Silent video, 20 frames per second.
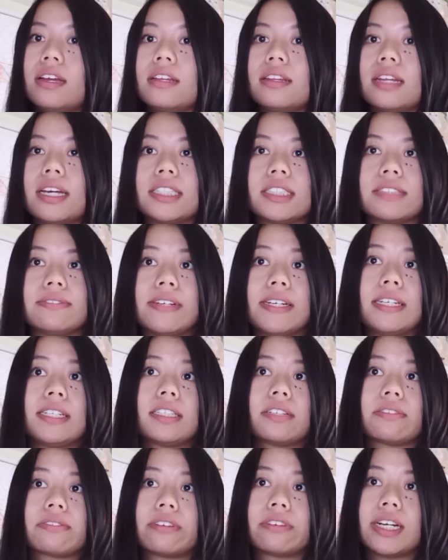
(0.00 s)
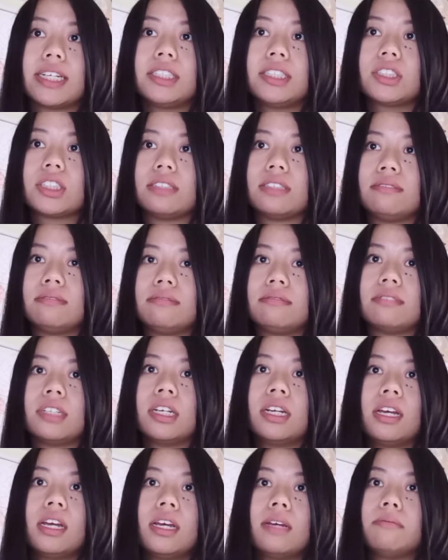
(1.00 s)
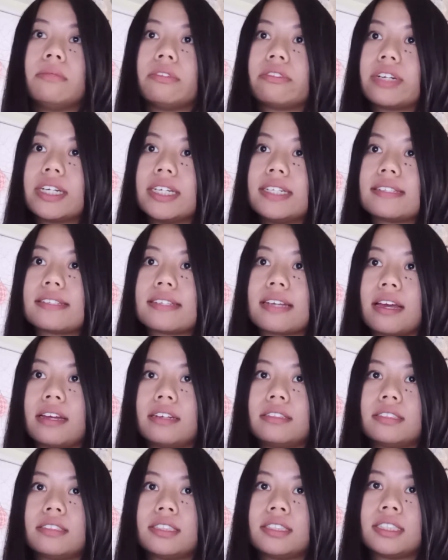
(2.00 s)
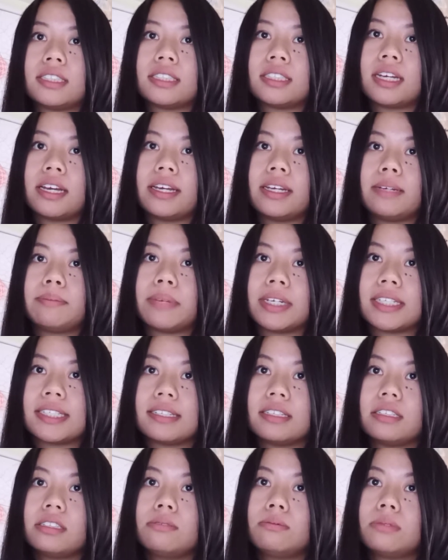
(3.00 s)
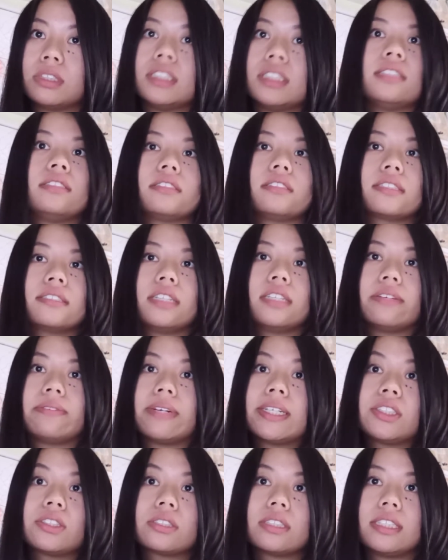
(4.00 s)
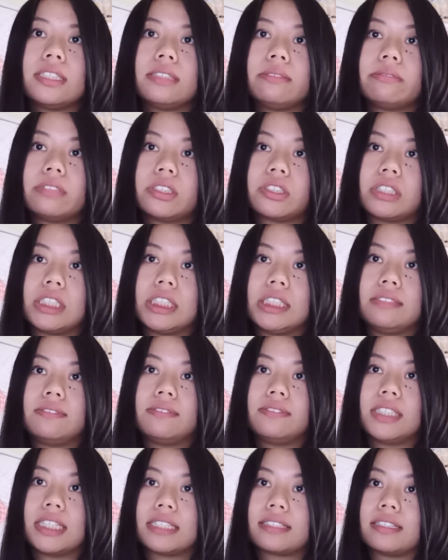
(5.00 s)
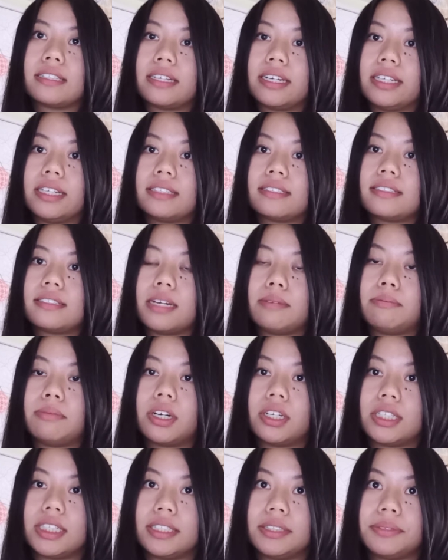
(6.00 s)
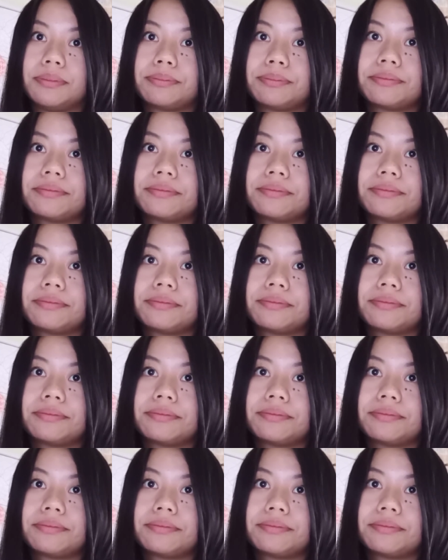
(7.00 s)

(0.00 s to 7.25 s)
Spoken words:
They defeated the French, and Marie Saint-Didier Basile would eventually retrieve Dessalines' dead body.